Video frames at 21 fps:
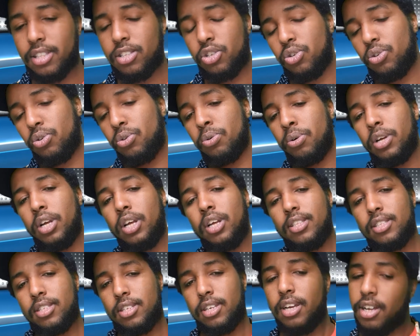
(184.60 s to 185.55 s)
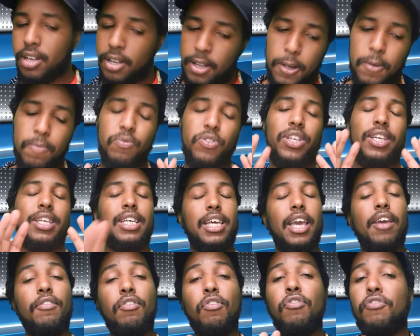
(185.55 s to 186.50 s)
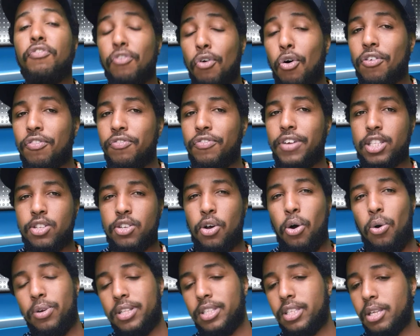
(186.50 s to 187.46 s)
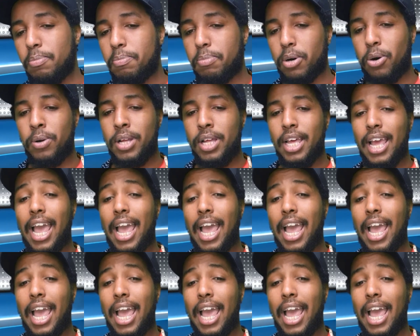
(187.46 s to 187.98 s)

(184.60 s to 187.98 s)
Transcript: to give for Victor Oladipo.